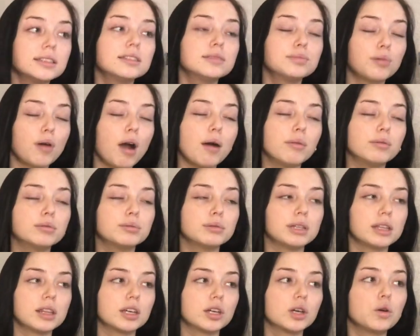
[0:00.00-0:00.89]
is
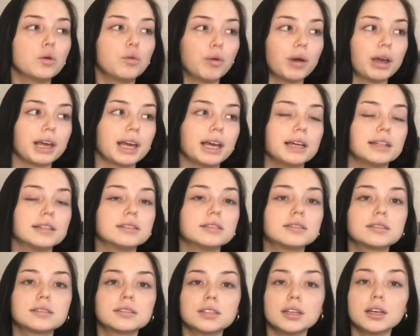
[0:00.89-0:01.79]
probably the
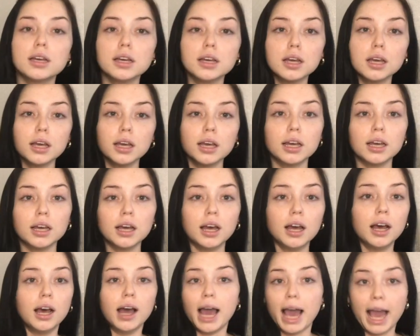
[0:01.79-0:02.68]
quickest
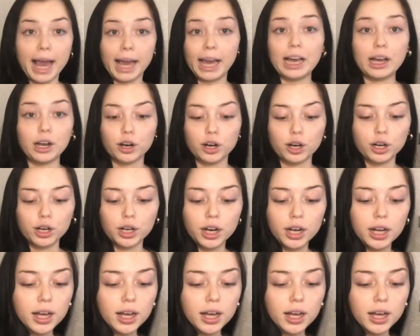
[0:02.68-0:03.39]
hair